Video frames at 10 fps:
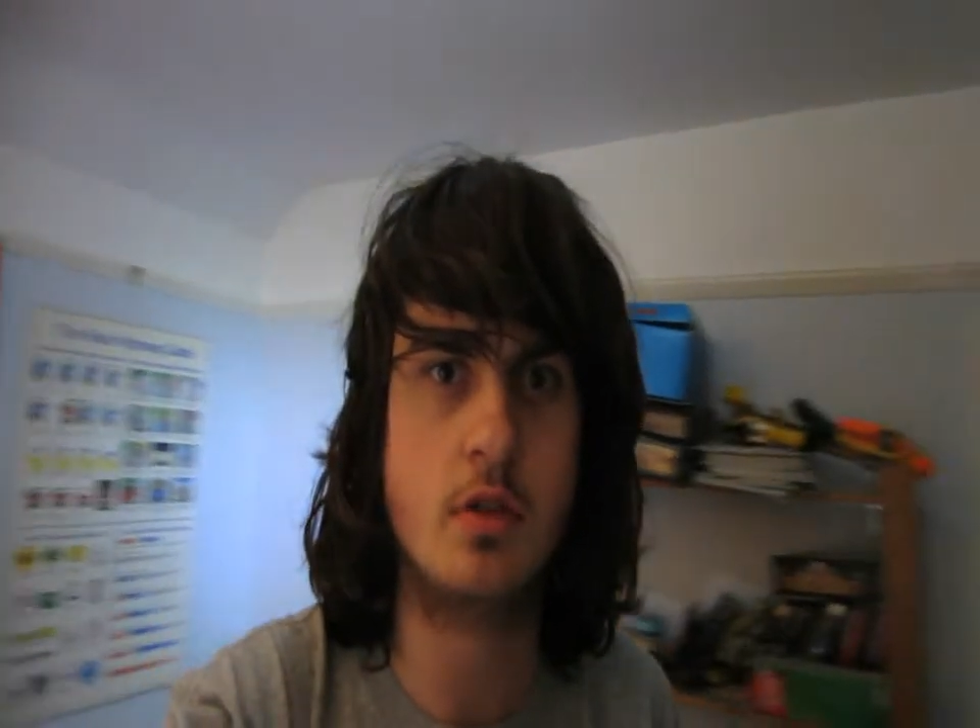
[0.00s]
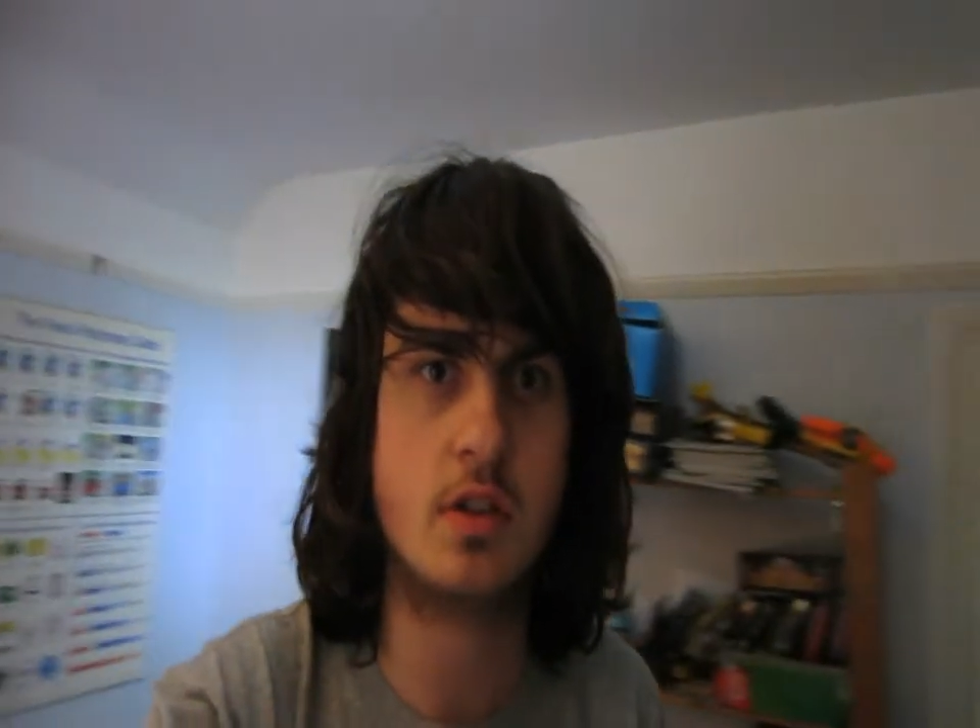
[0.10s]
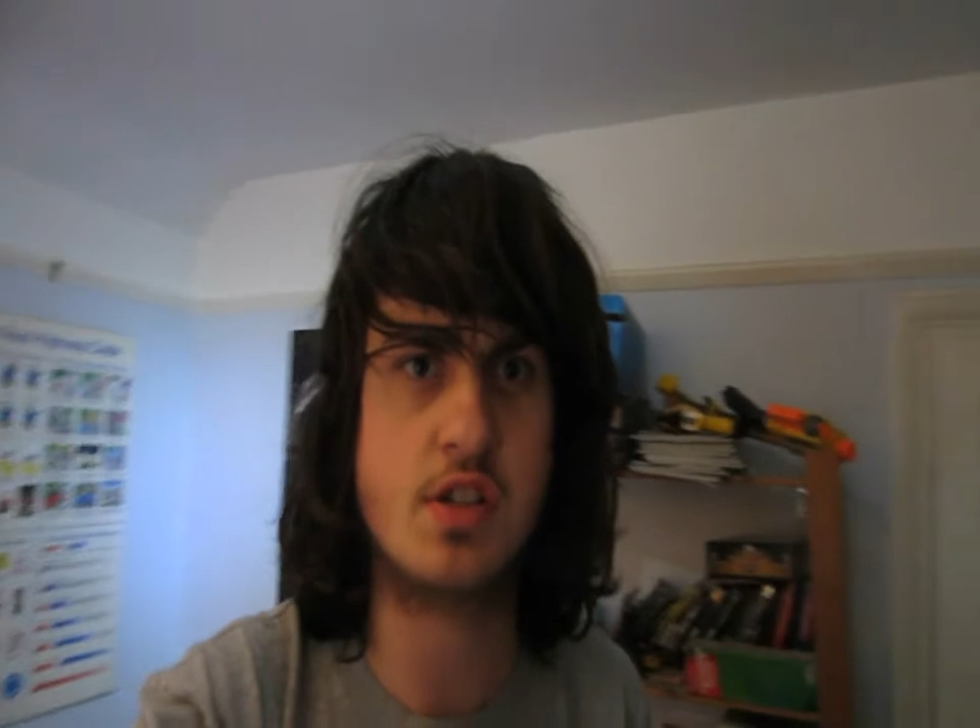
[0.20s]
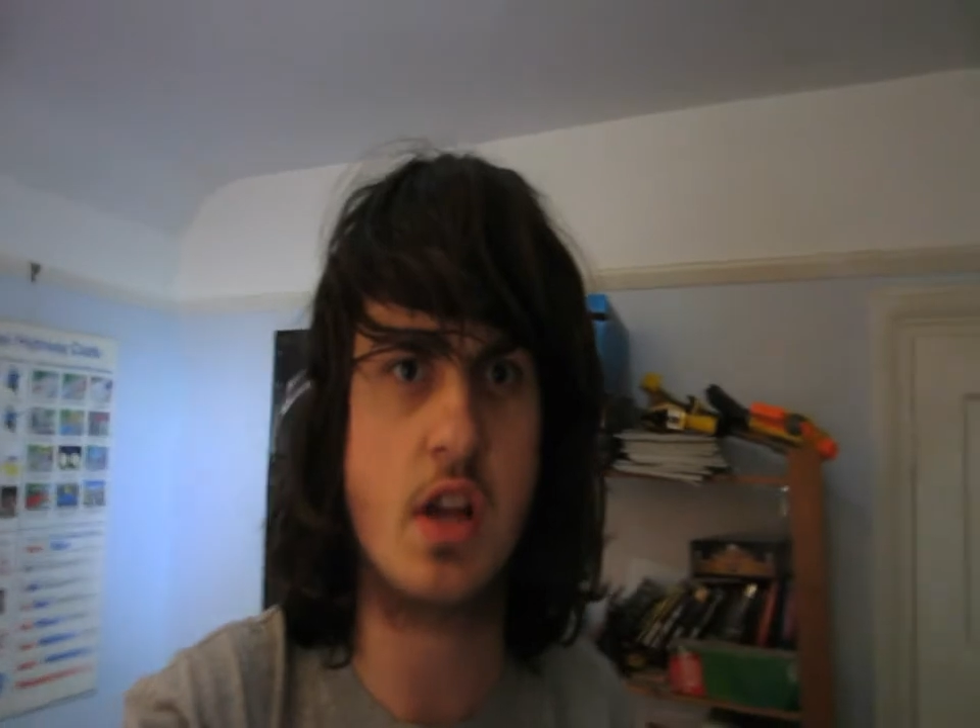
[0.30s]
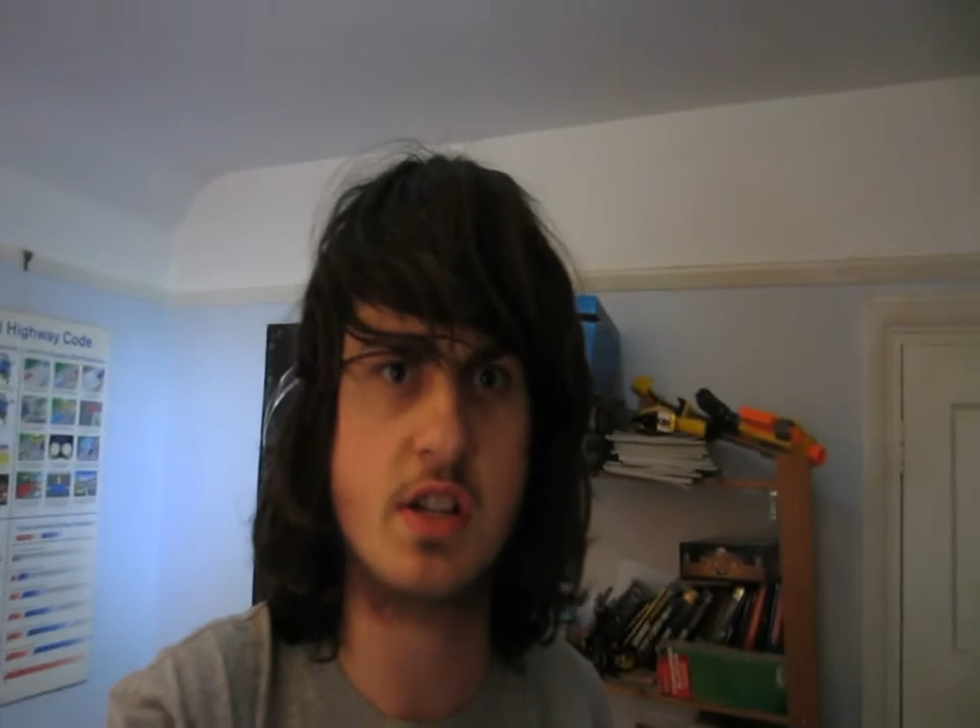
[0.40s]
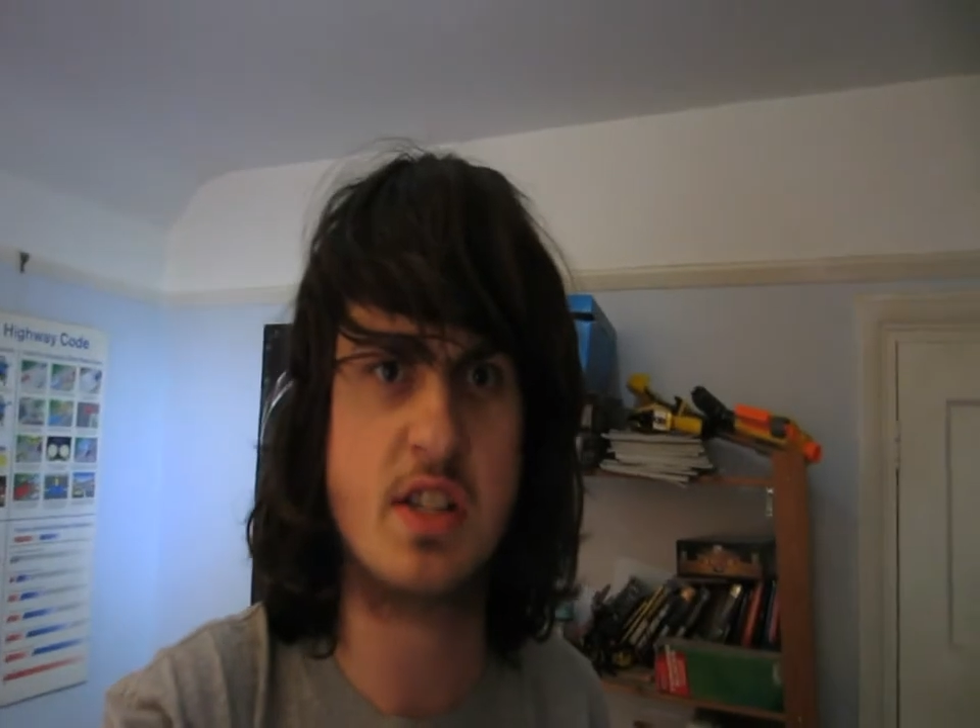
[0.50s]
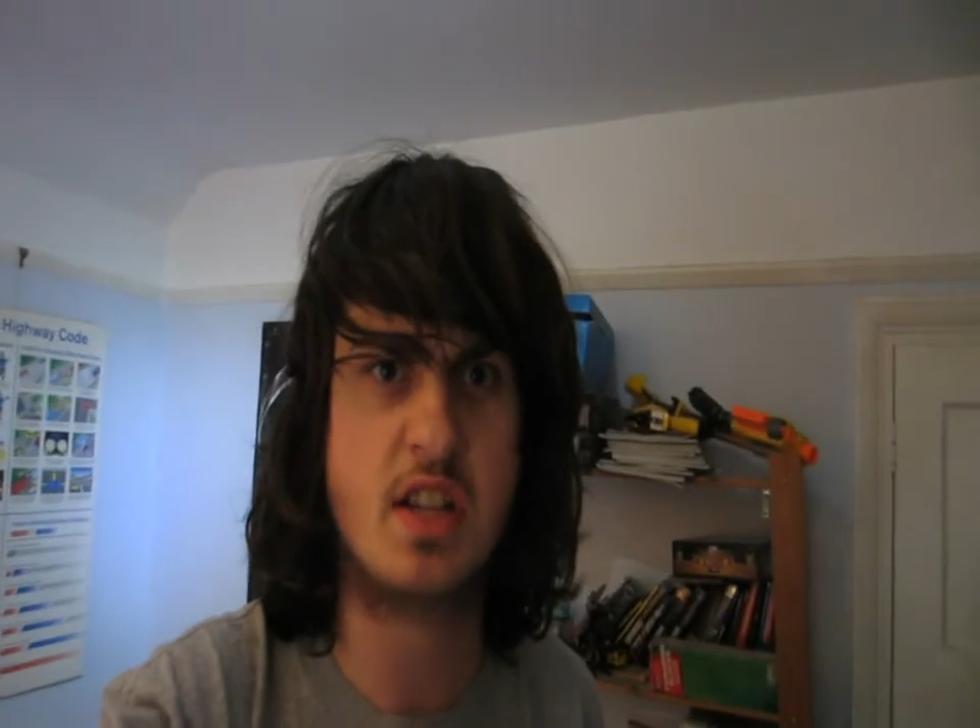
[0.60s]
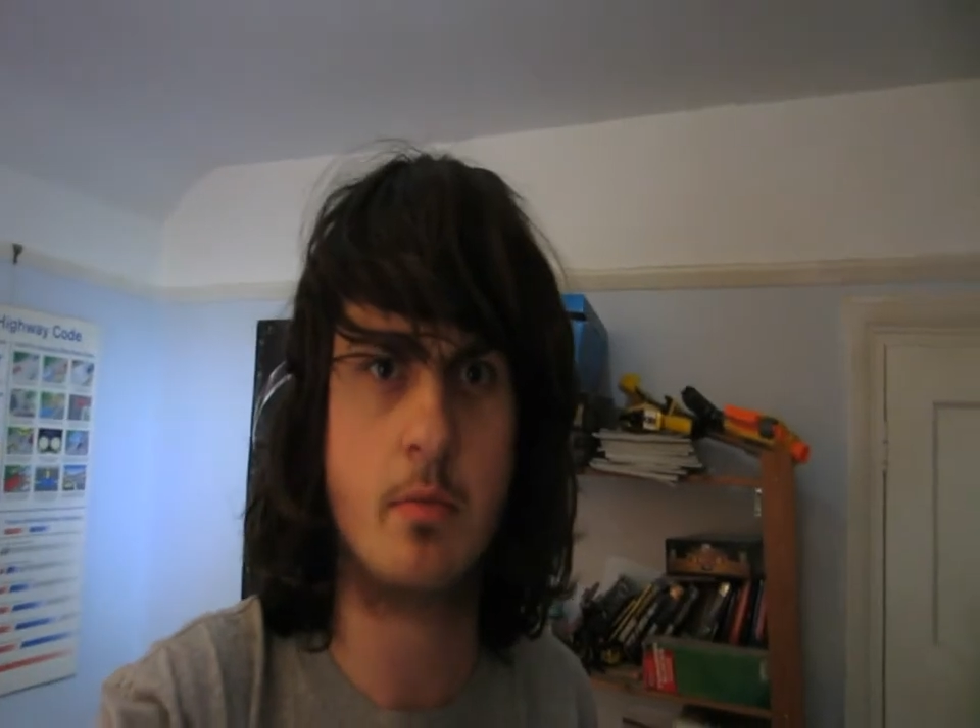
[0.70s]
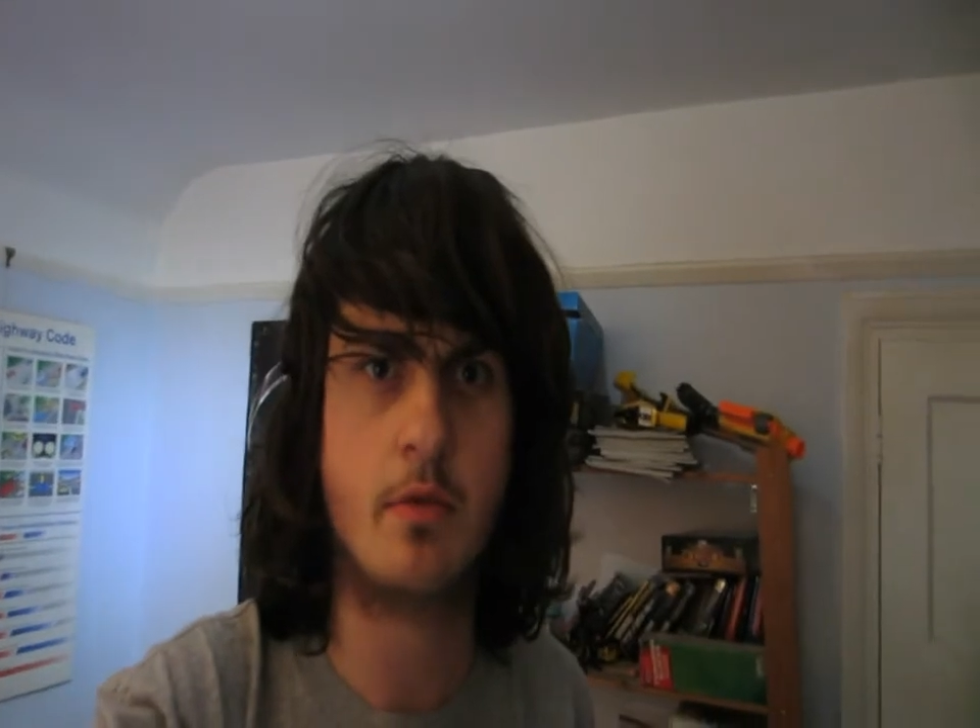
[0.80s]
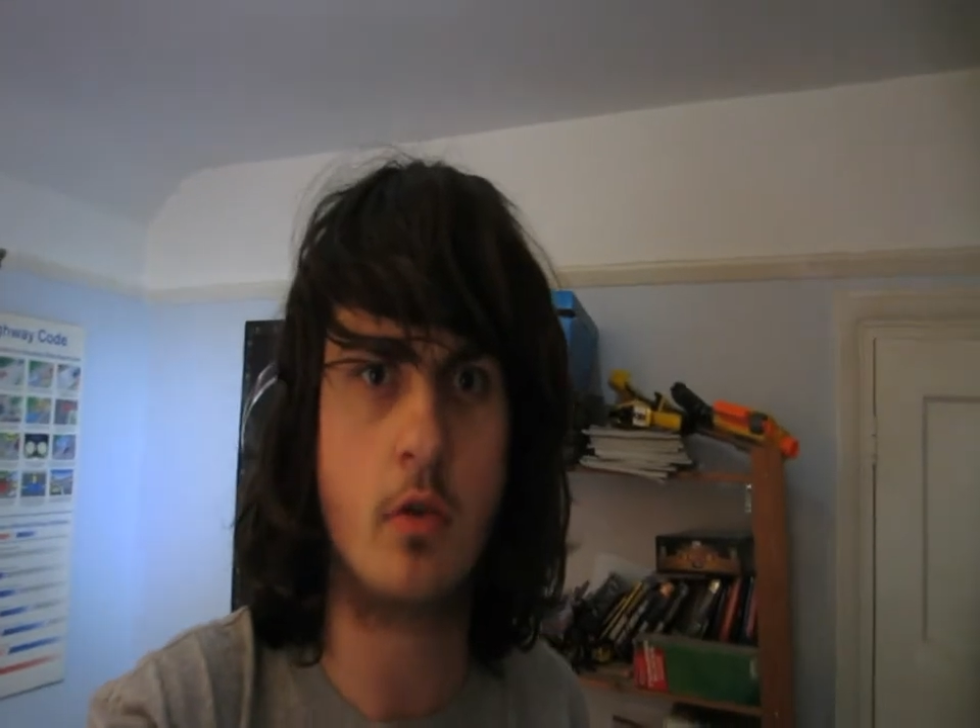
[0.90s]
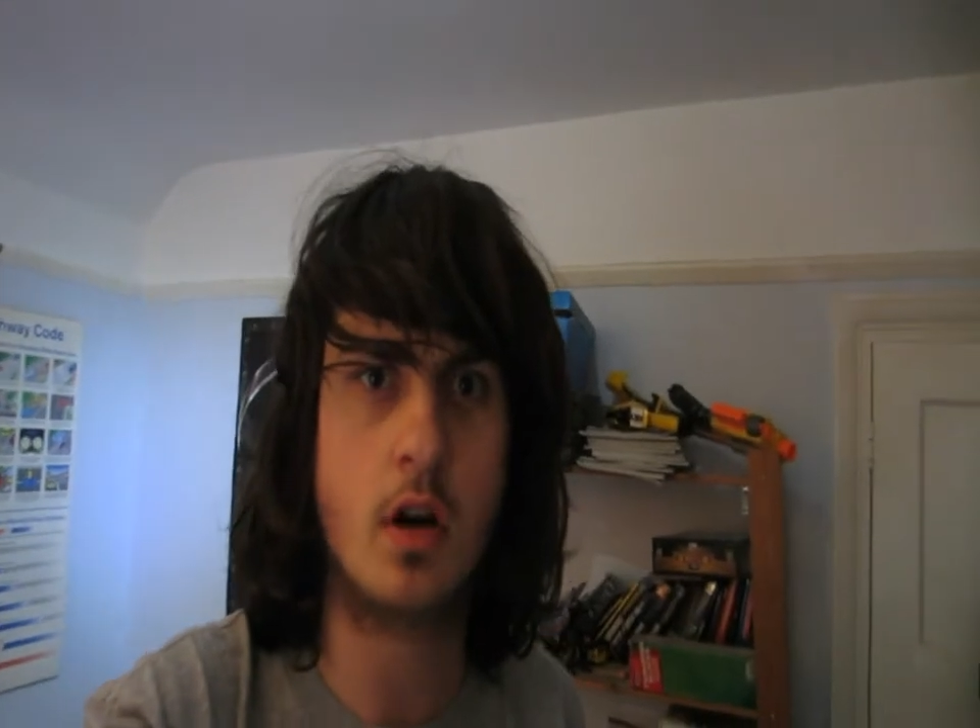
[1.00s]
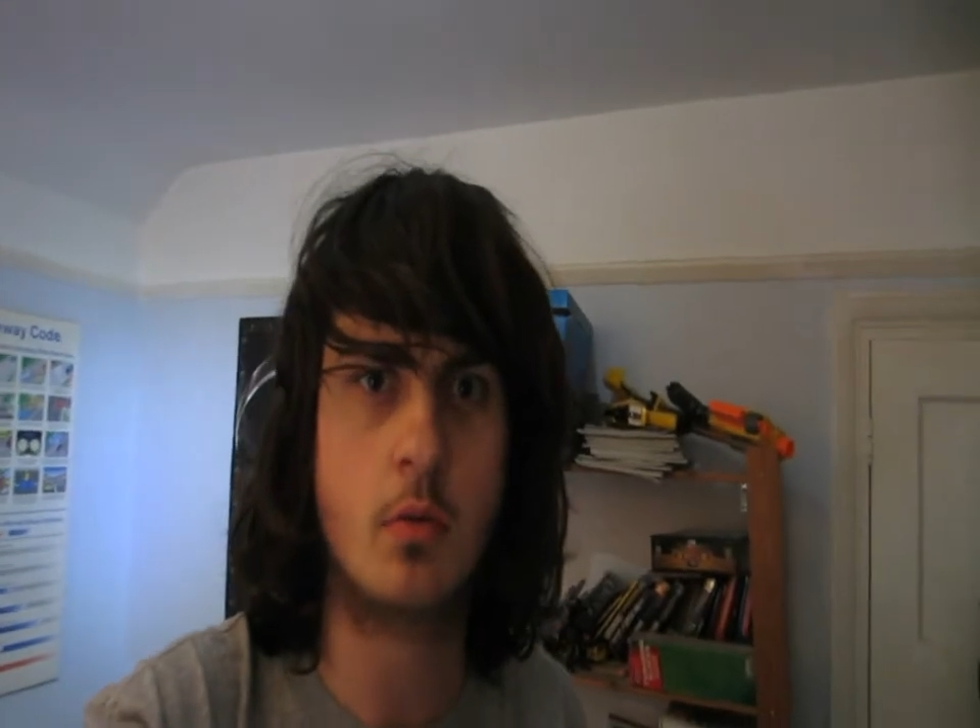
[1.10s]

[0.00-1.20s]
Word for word: and as I said before,